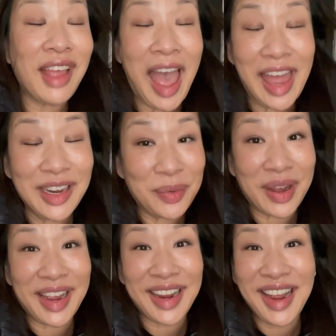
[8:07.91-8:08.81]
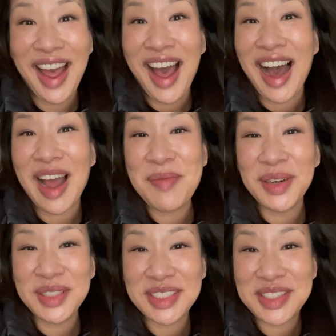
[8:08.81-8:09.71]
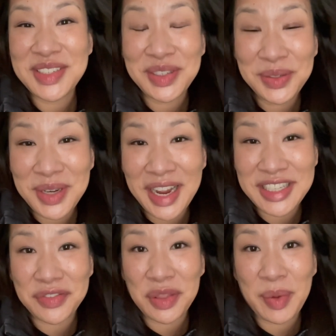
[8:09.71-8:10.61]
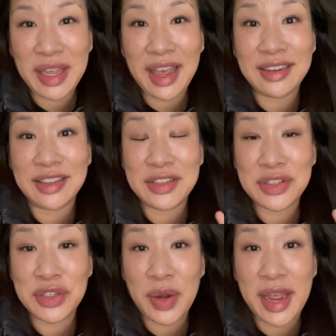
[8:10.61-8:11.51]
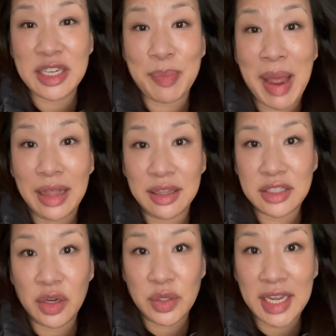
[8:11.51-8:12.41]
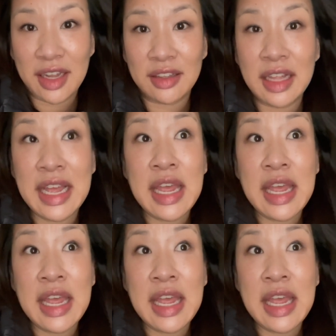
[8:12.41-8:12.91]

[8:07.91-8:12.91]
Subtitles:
Anyway, I booked us 2 nights over the weekend at the Strand Palace Hotel,